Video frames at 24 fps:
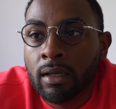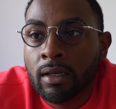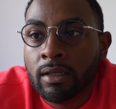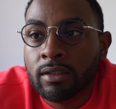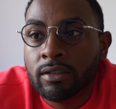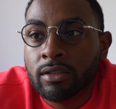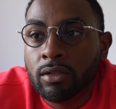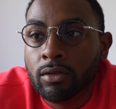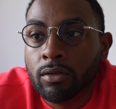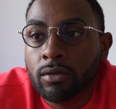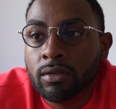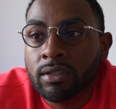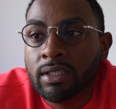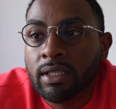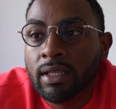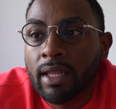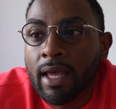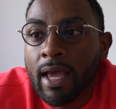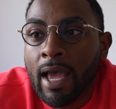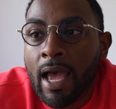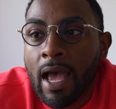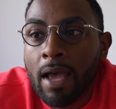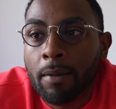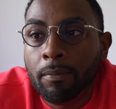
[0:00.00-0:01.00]
So you'll see
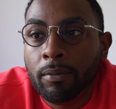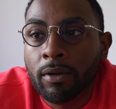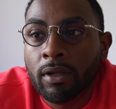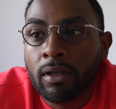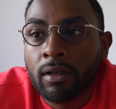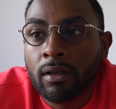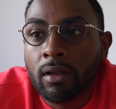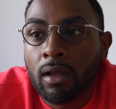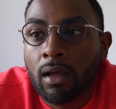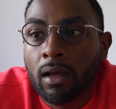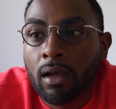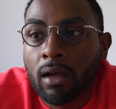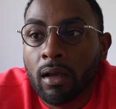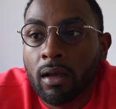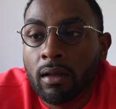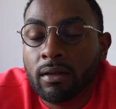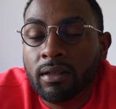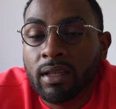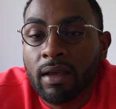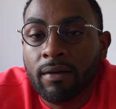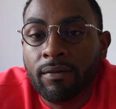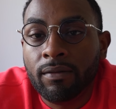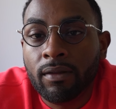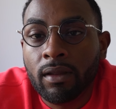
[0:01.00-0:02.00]
that happen uh,
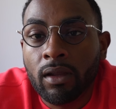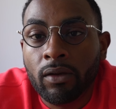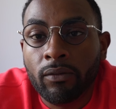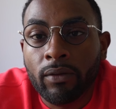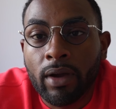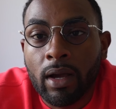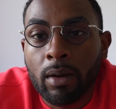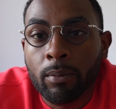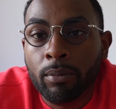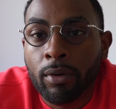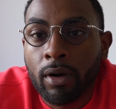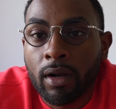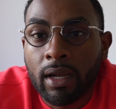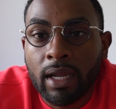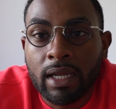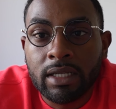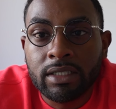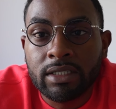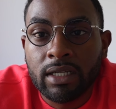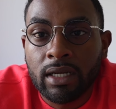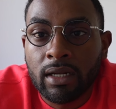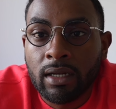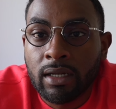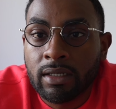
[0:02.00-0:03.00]
definitely around Parque
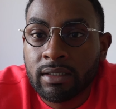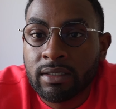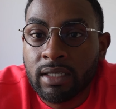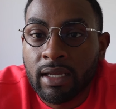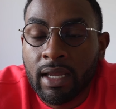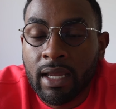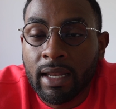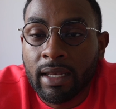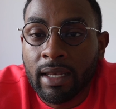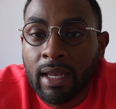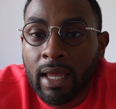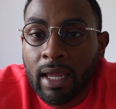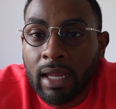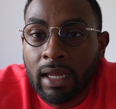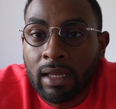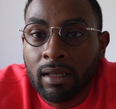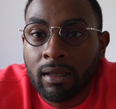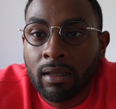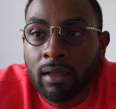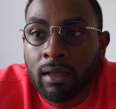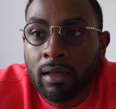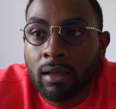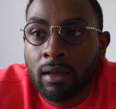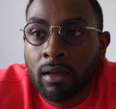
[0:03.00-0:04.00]
Jardins at night
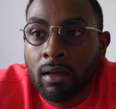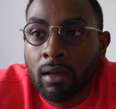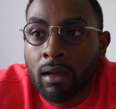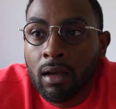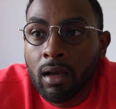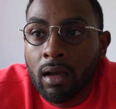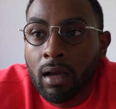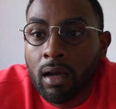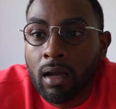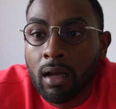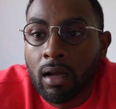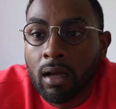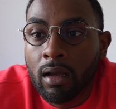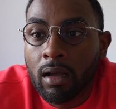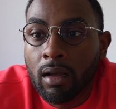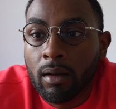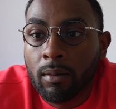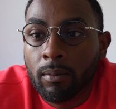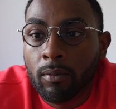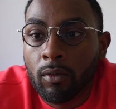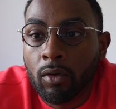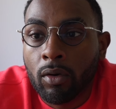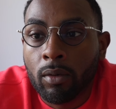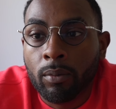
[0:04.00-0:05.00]

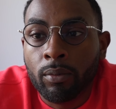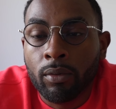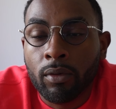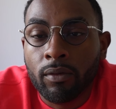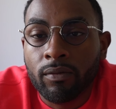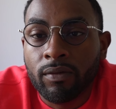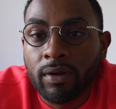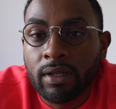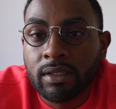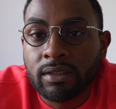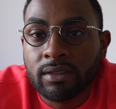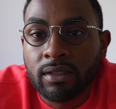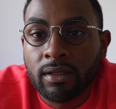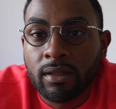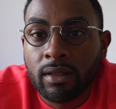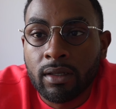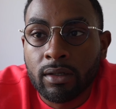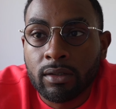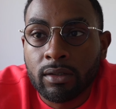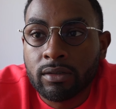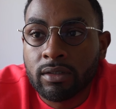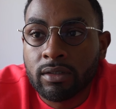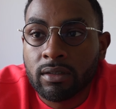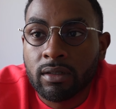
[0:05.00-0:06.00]
um, or Provenza.
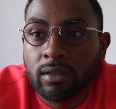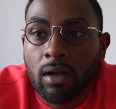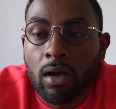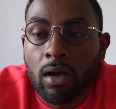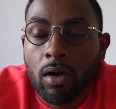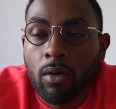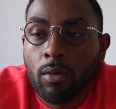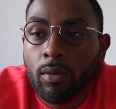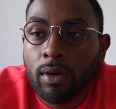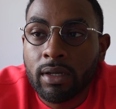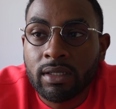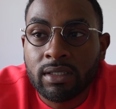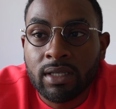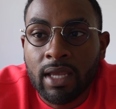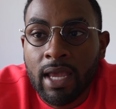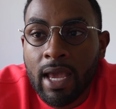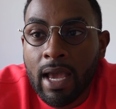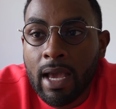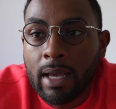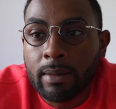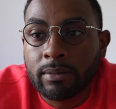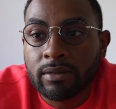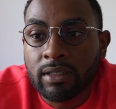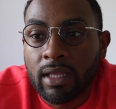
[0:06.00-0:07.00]
There's always
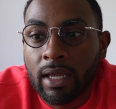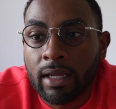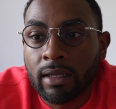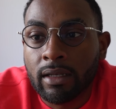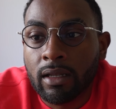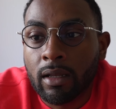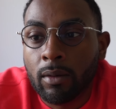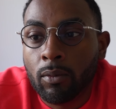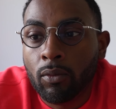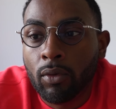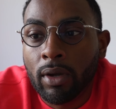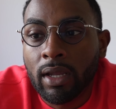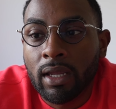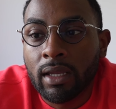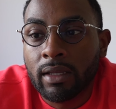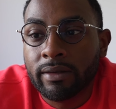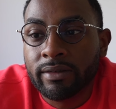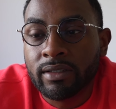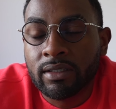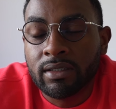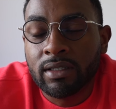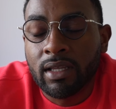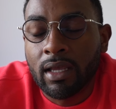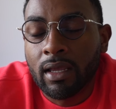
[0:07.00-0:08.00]
cabs lined up waiting
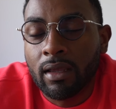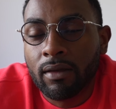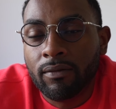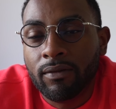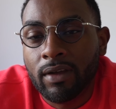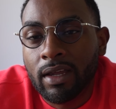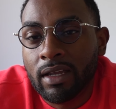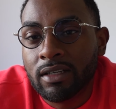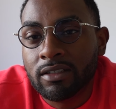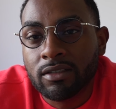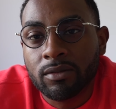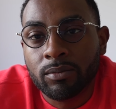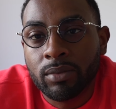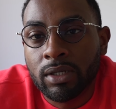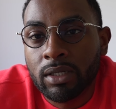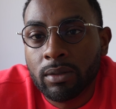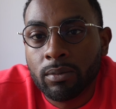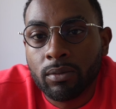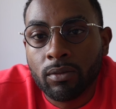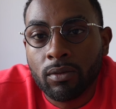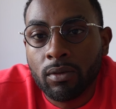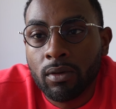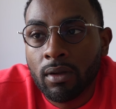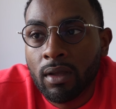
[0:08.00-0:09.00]
to take advantage of
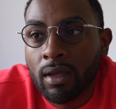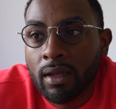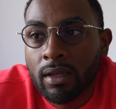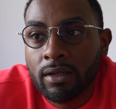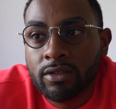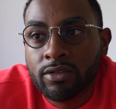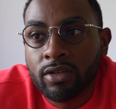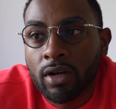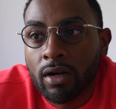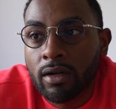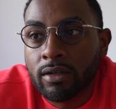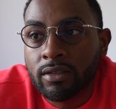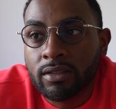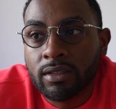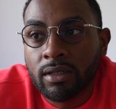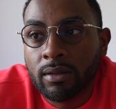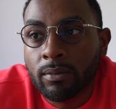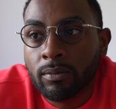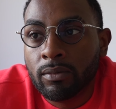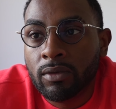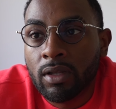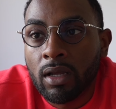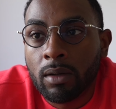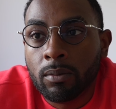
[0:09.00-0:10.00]
people, charge
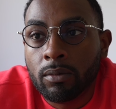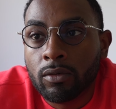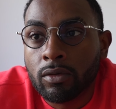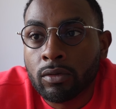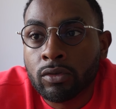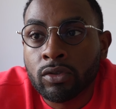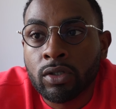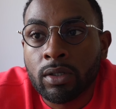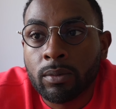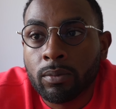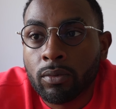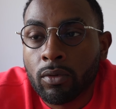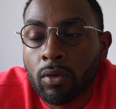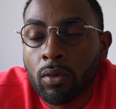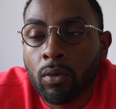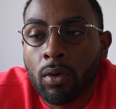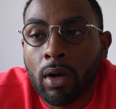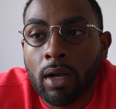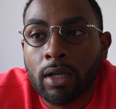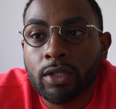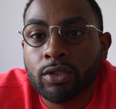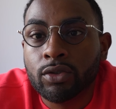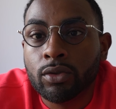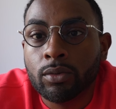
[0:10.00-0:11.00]
them double, triple,
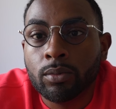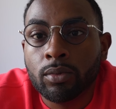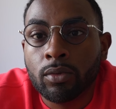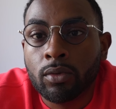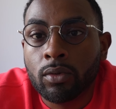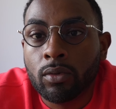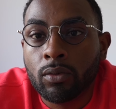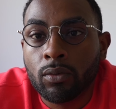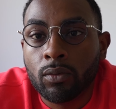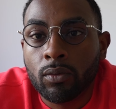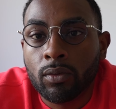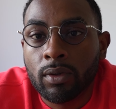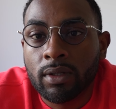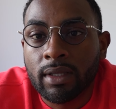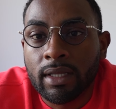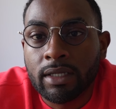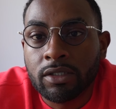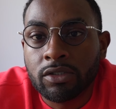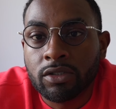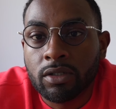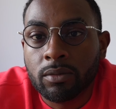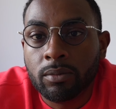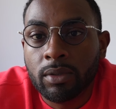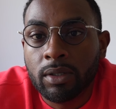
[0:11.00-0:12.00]
quadruple what they
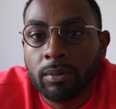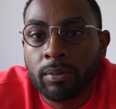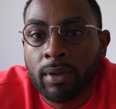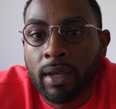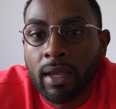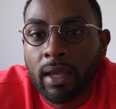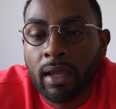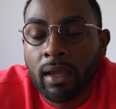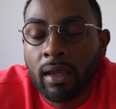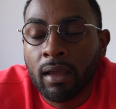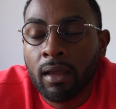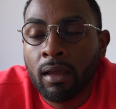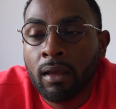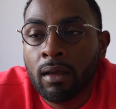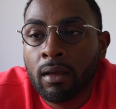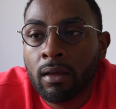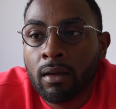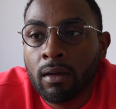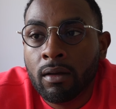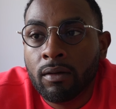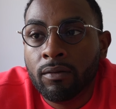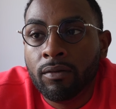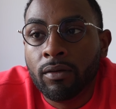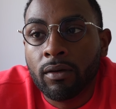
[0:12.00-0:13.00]
should be paying
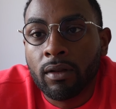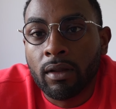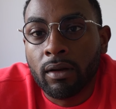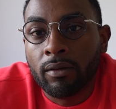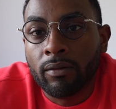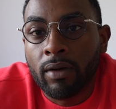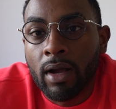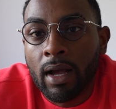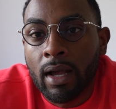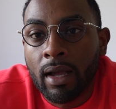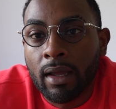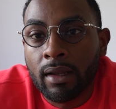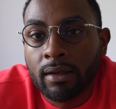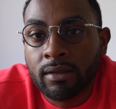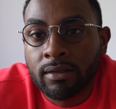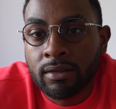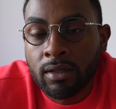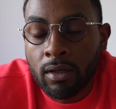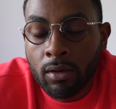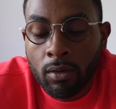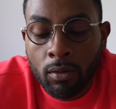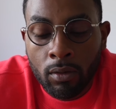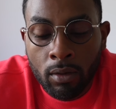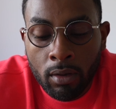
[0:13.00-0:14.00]
for their ride.
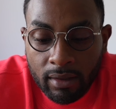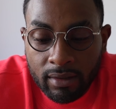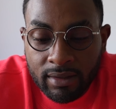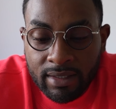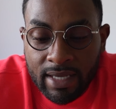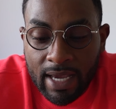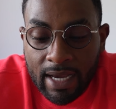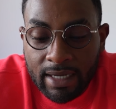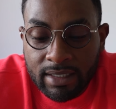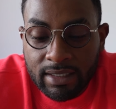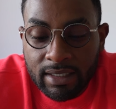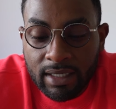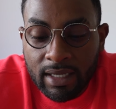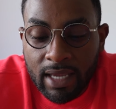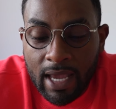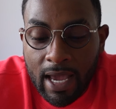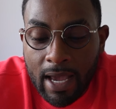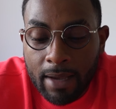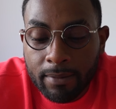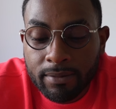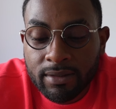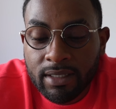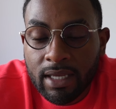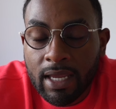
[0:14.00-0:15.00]
So the taxi
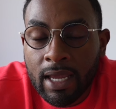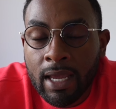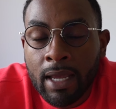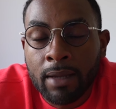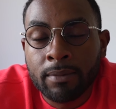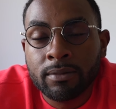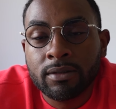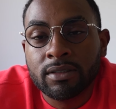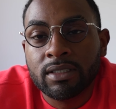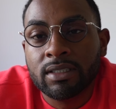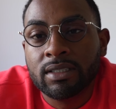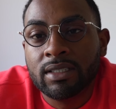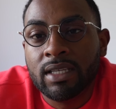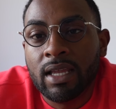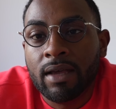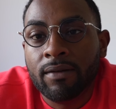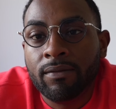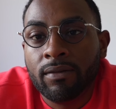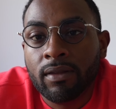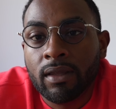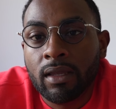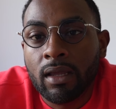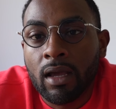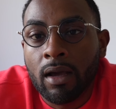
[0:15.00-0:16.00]
cab scams is
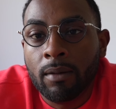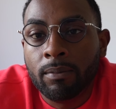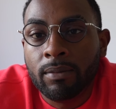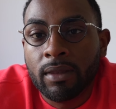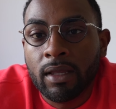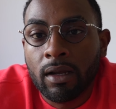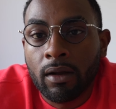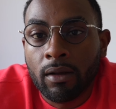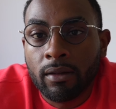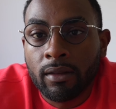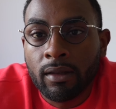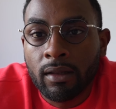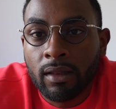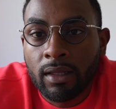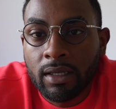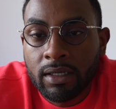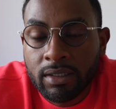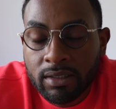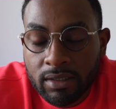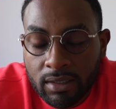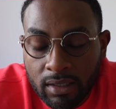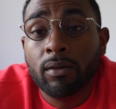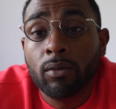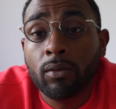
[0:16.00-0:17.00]
definitely up there on the
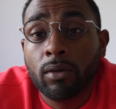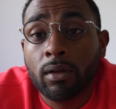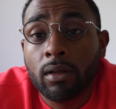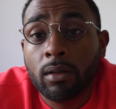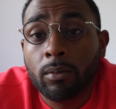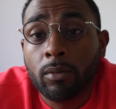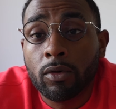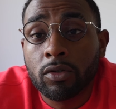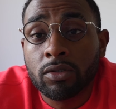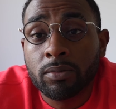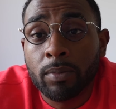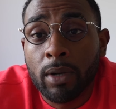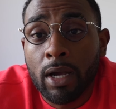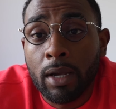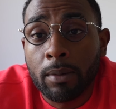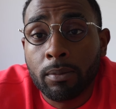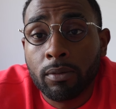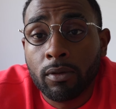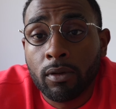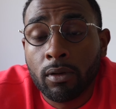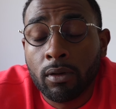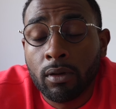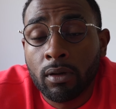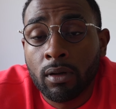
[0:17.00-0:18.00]
list and one of the most
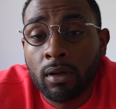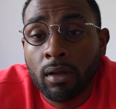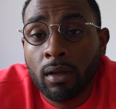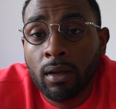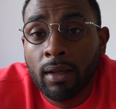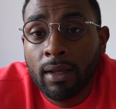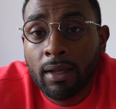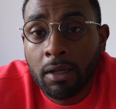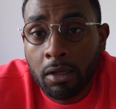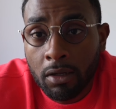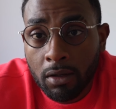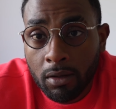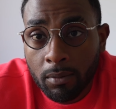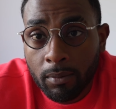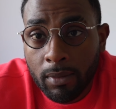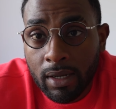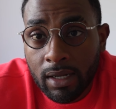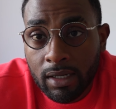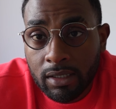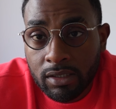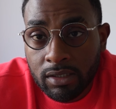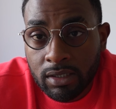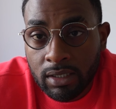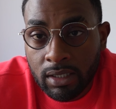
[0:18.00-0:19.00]
popular here in
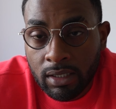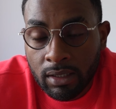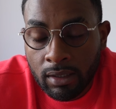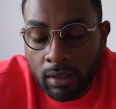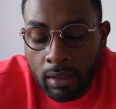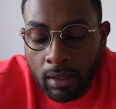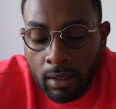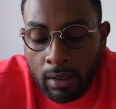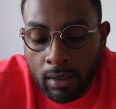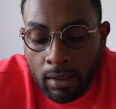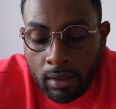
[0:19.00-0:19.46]
Medellin.